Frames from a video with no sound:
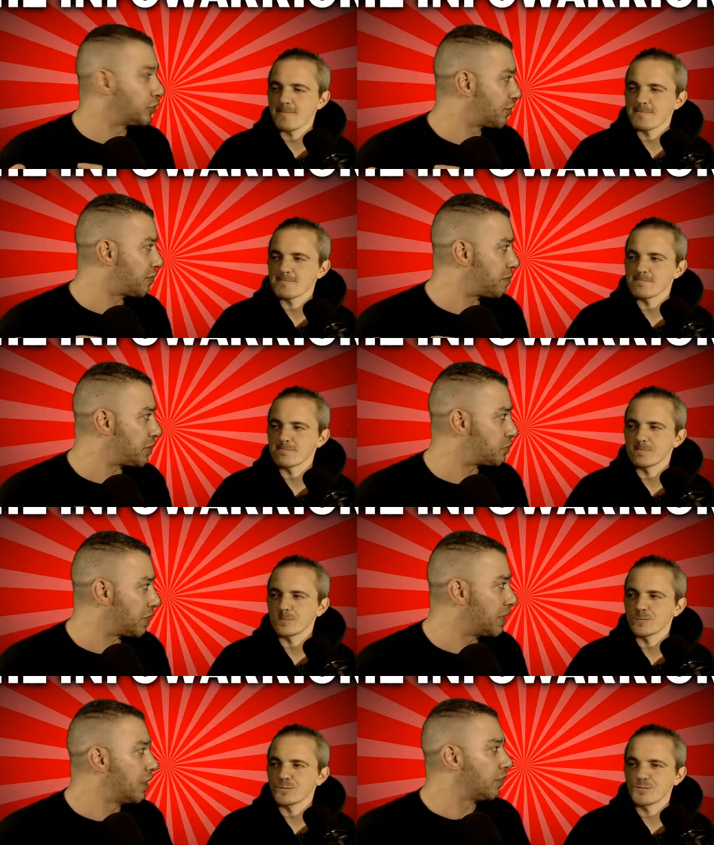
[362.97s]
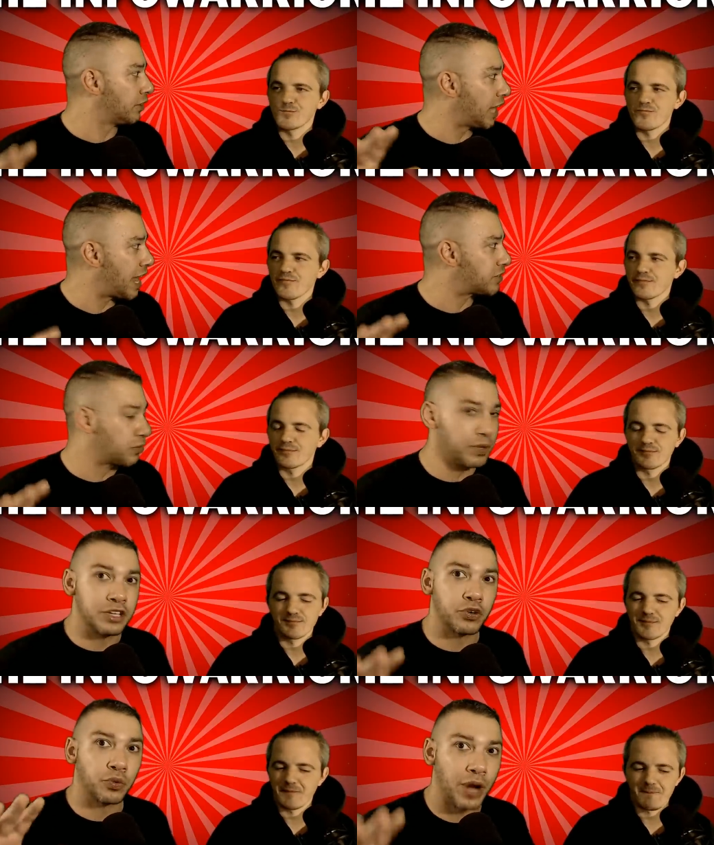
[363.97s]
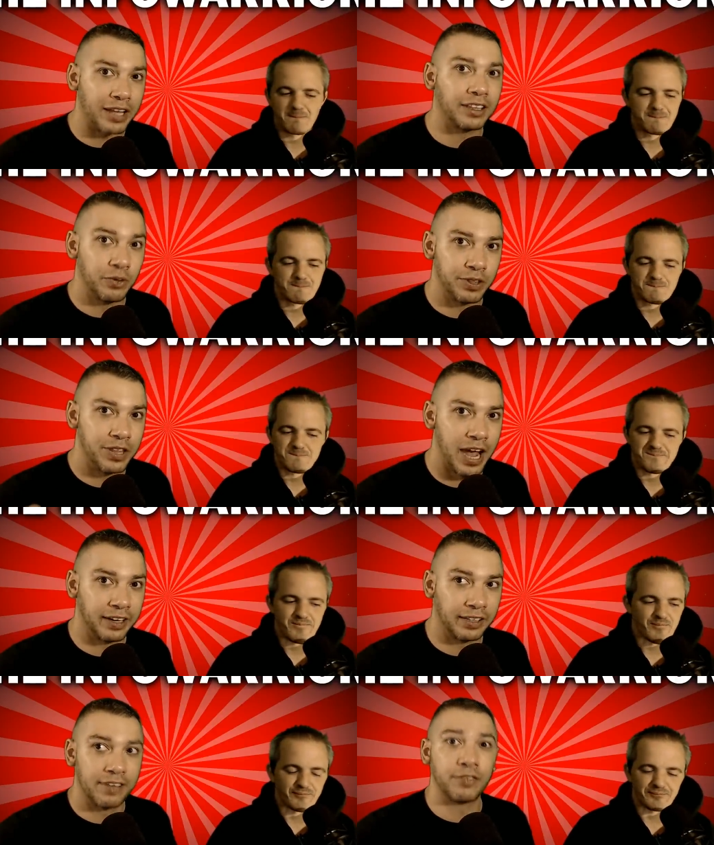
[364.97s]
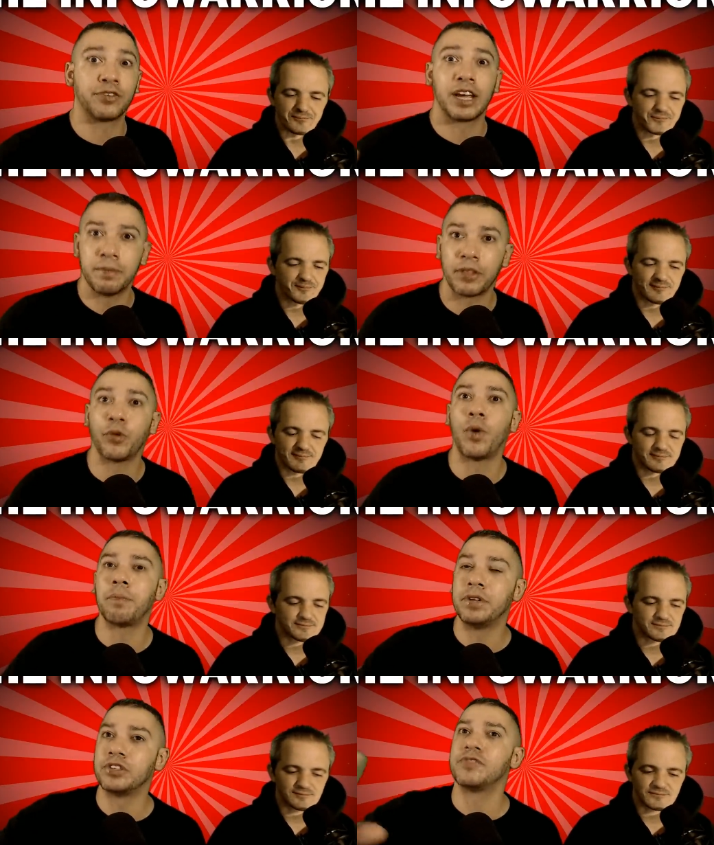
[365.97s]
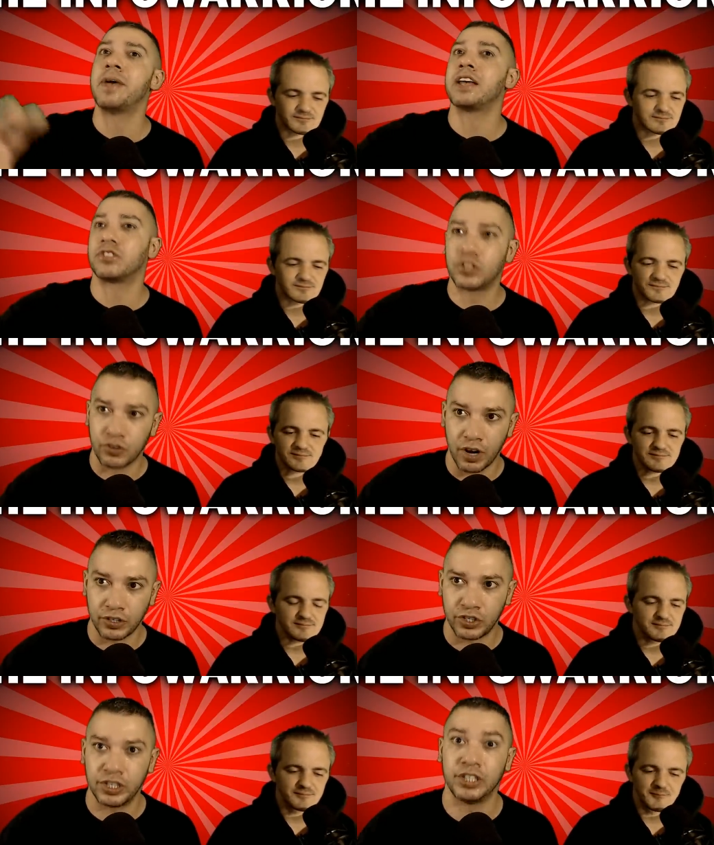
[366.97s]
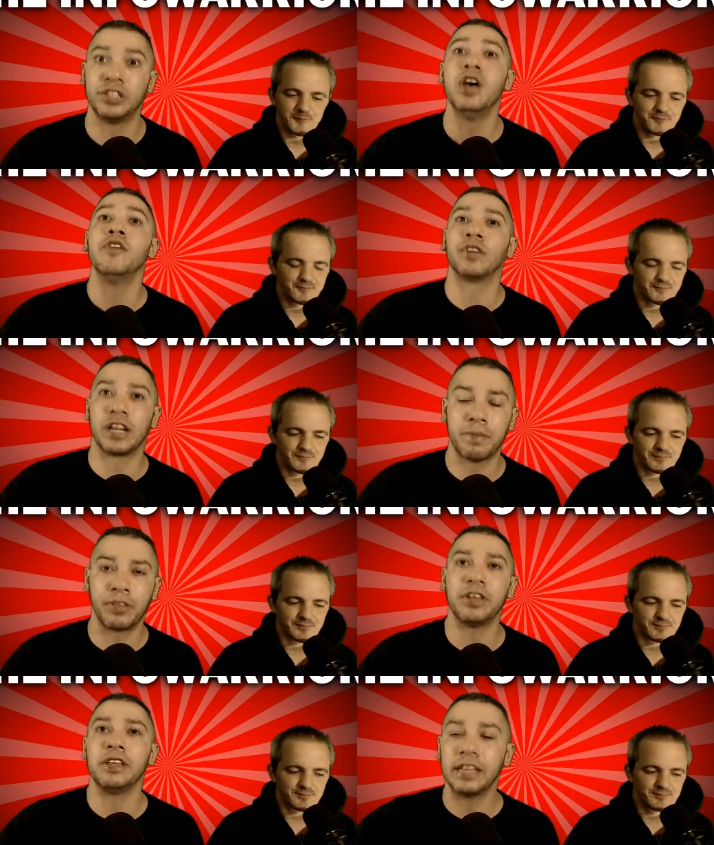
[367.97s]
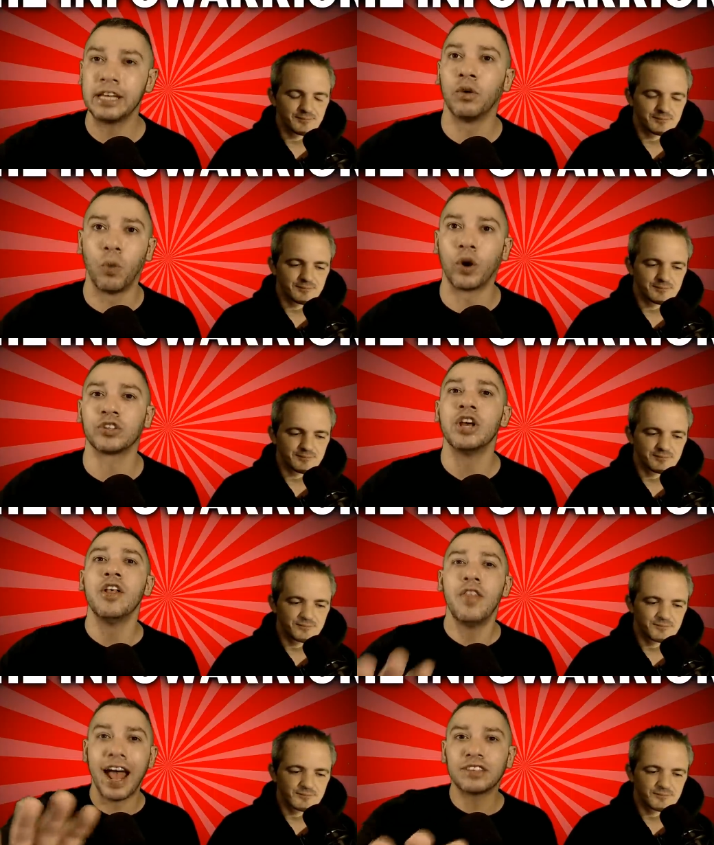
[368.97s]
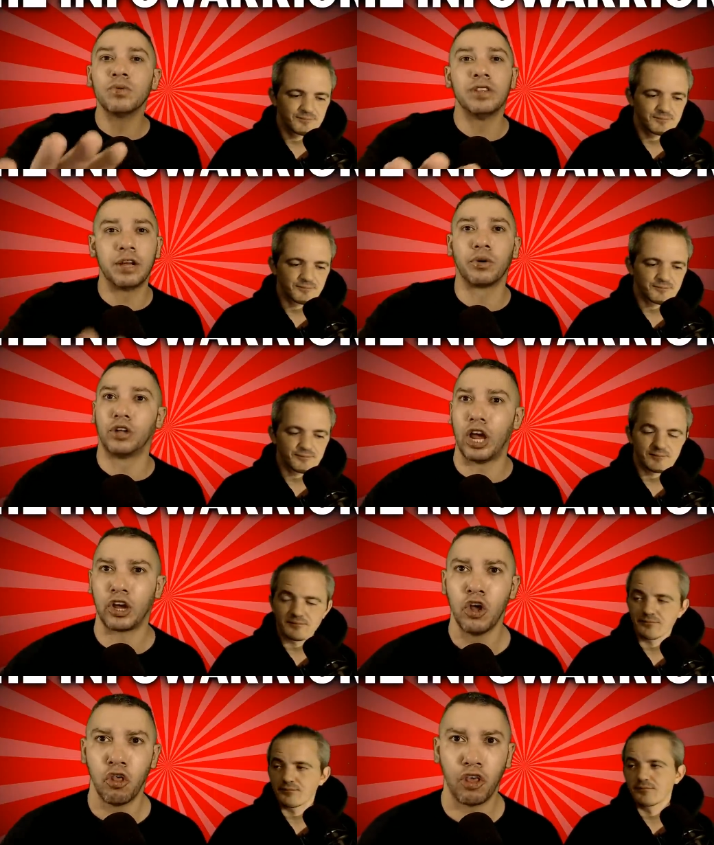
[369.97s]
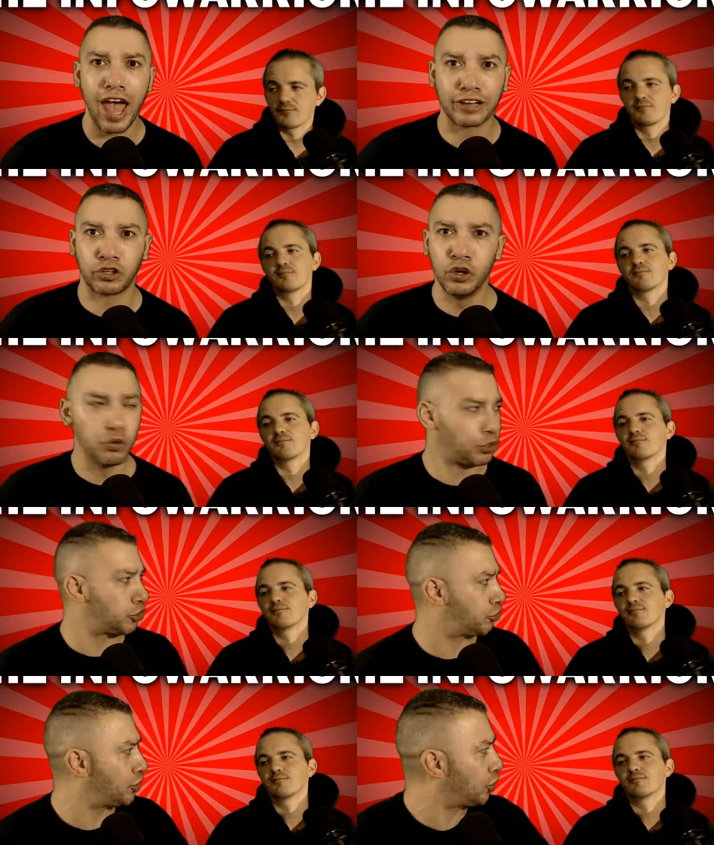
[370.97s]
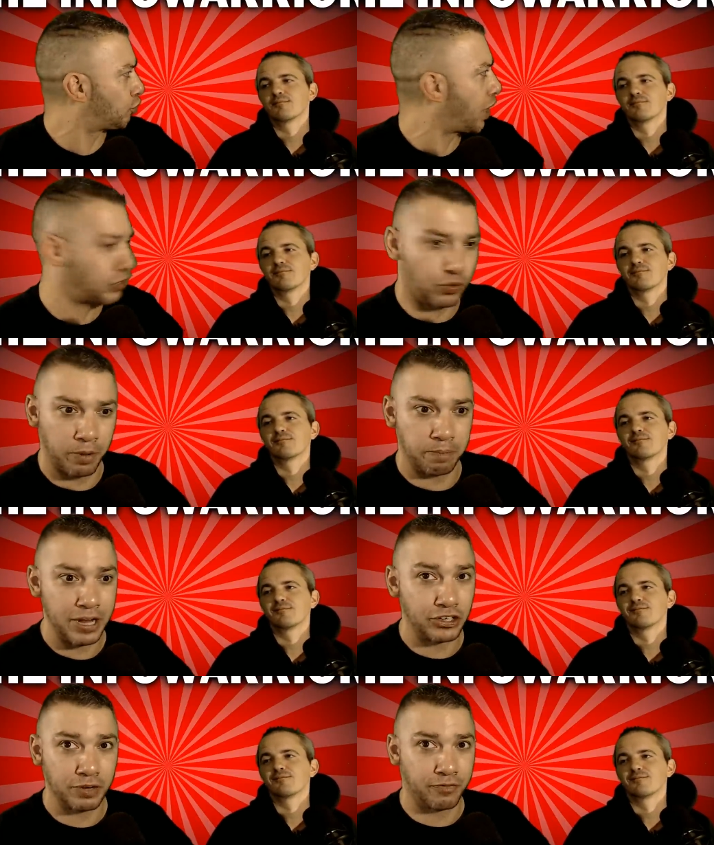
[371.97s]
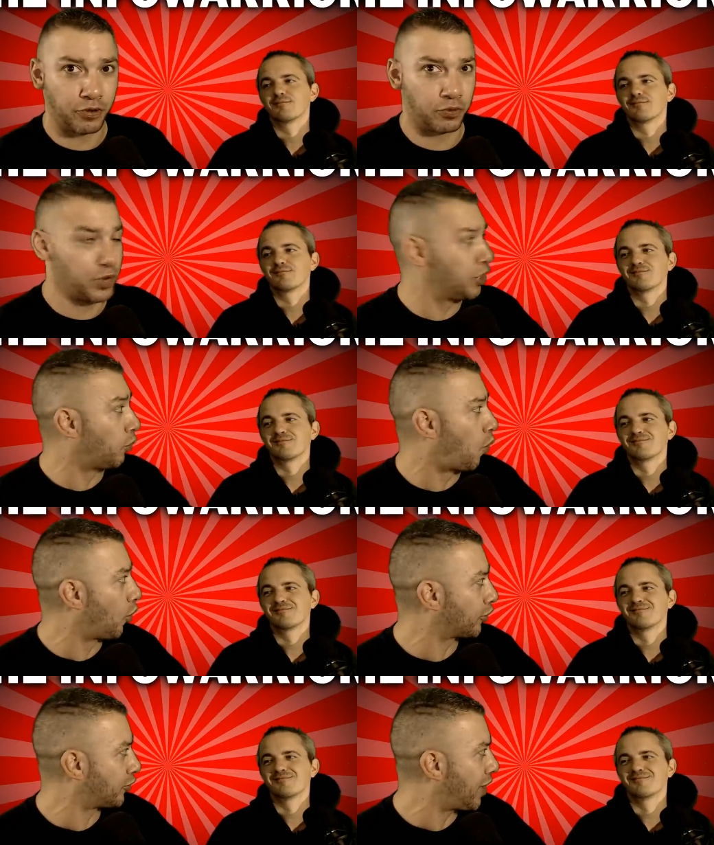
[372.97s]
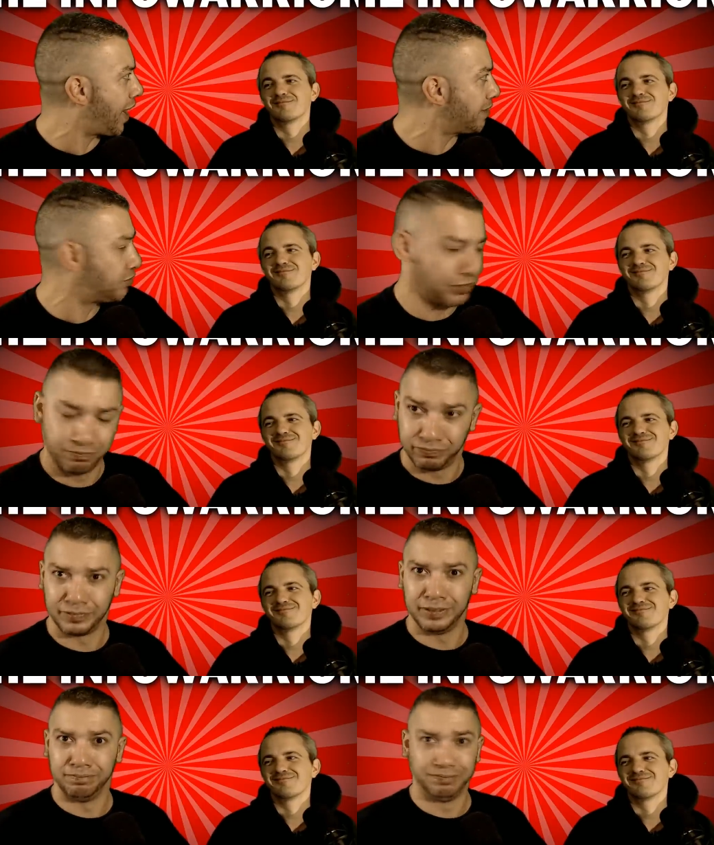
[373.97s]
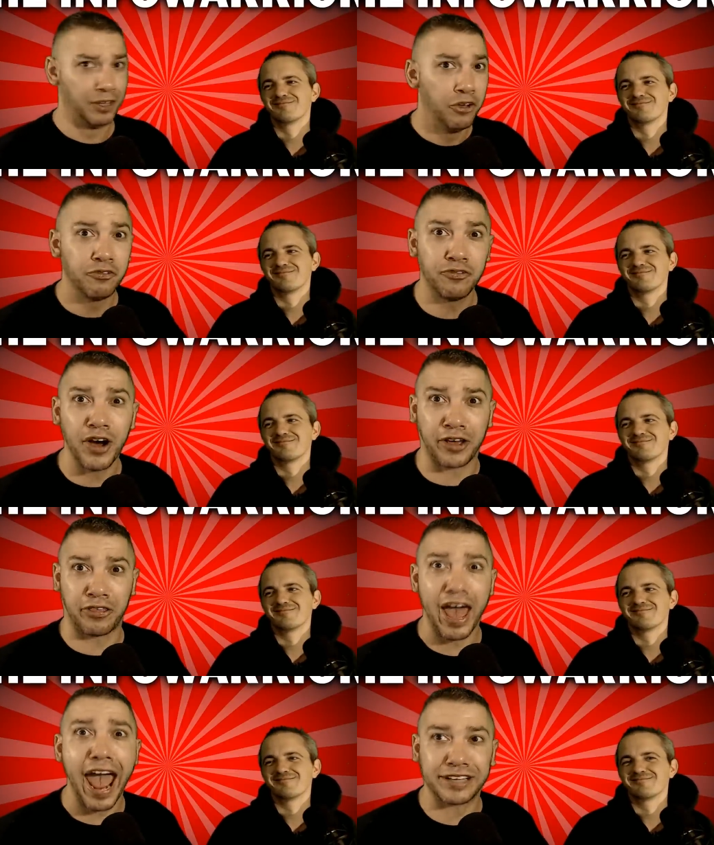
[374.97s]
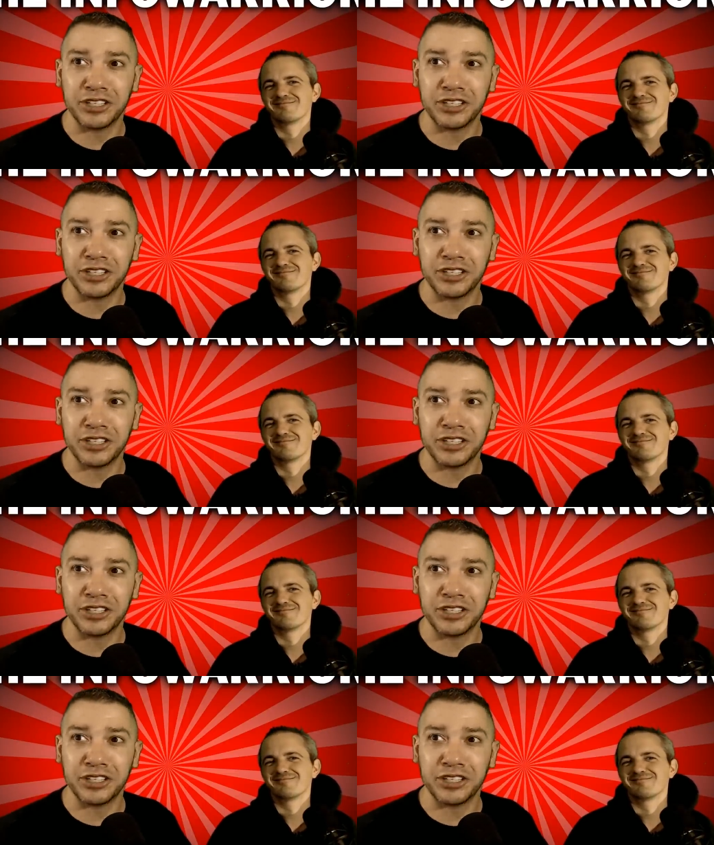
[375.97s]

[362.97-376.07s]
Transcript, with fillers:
Speaker 1: of impeachment, the last three directly with 9 11. Forget about the weapons of mass destruction, forget about the illegal wars. That's when they were like, that kook Kucinich wants to impeach him for real war crimes? Fuck that!